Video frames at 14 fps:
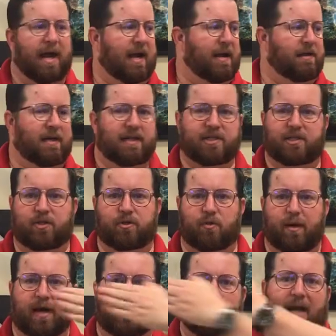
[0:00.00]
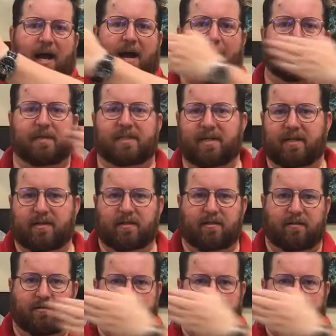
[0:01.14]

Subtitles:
and it's directly opposite